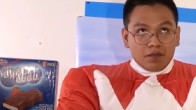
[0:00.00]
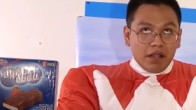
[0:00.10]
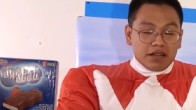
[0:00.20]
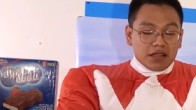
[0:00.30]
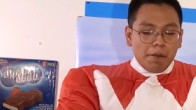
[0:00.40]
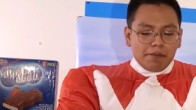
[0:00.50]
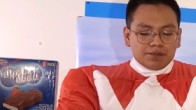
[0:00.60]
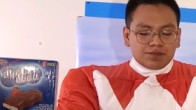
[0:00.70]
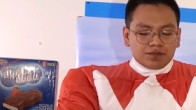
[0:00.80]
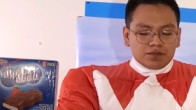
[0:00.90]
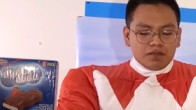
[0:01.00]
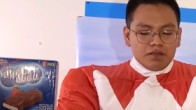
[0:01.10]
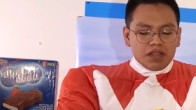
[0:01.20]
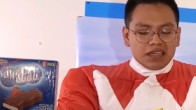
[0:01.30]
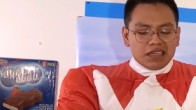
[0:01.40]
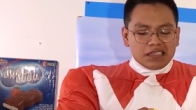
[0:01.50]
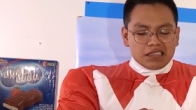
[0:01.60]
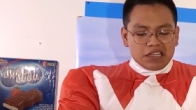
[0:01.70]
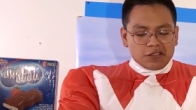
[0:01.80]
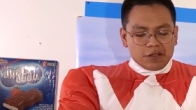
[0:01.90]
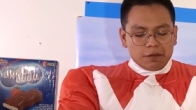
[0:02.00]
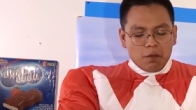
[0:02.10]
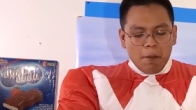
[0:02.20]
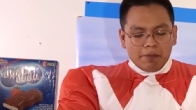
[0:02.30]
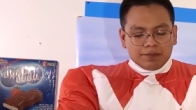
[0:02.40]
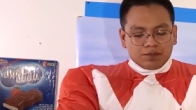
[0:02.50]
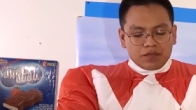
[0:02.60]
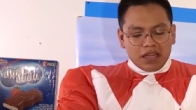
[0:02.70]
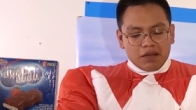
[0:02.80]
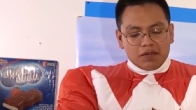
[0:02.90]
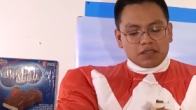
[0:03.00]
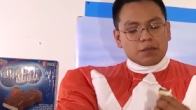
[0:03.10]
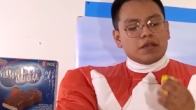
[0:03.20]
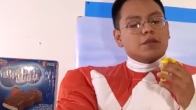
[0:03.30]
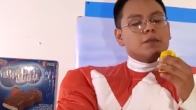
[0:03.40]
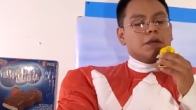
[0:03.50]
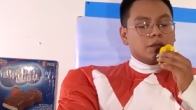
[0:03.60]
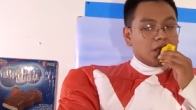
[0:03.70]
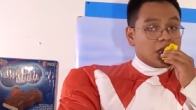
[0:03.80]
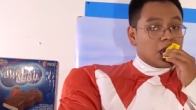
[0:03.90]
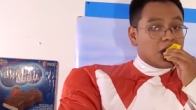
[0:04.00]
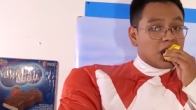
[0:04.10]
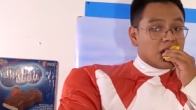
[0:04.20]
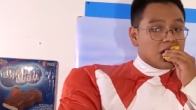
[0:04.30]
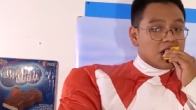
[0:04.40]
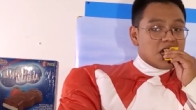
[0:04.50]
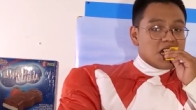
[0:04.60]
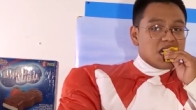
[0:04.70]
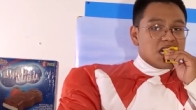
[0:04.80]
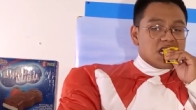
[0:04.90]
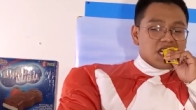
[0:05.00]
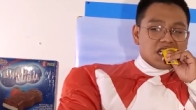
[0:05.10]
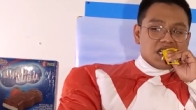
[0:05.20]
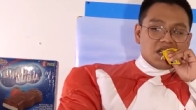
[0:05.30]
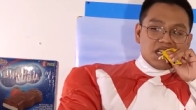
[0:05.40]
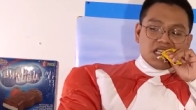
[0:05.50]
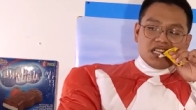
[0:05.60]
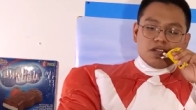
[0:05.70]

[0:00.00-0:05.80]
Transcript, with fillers: It's a nice texture. Kind of falls apart in your mouth. I love it.